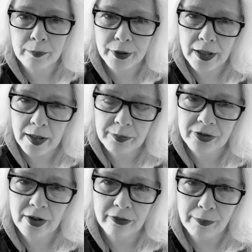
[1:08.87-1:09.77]
perhaps,
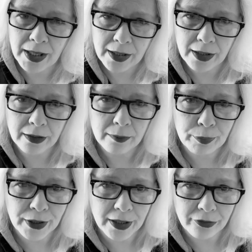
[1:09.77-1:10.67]
of making
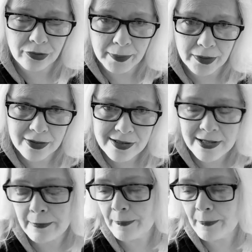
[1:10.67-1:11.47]
pronouncements,